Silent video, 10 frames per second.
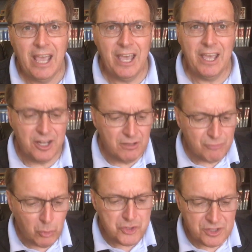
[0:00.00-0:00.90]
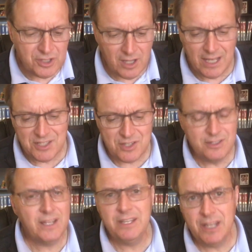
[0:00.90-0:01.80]
and unfortunately, the lesson
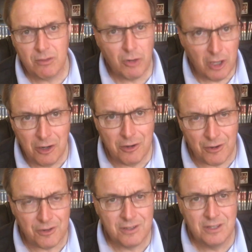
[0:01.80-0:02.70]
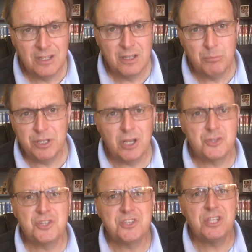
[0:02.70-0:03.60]
that he never learned.
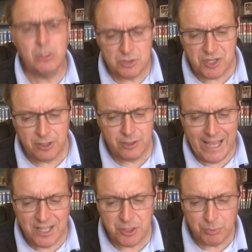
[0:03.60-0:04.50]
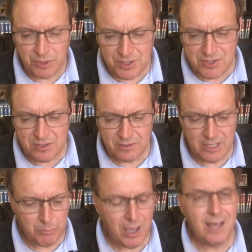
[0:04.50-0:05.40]
Because you see, it was Herod Antipas
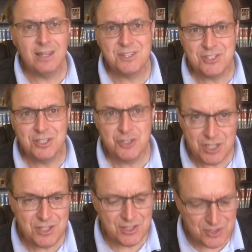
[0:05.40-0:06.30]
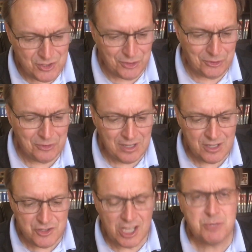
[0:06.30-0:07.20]
that Pilate sent Jesus to
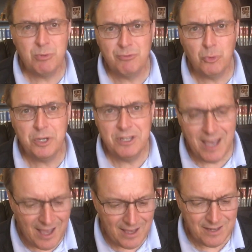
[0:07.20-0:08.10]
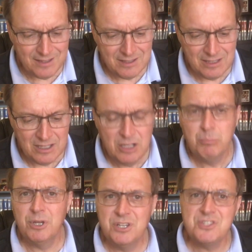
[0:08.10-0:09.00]
just before he died.
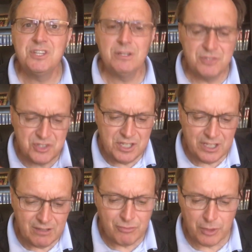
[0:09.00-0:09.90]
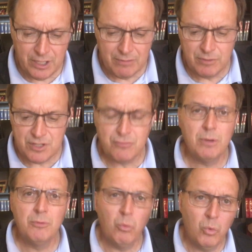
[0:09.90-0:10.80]
But instead of seeking forgiveness
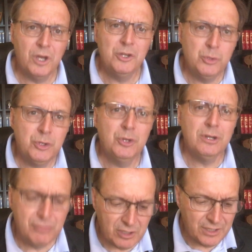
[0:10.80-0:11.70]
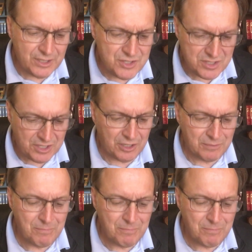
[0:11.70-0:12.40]
from the one who could have cleansed him,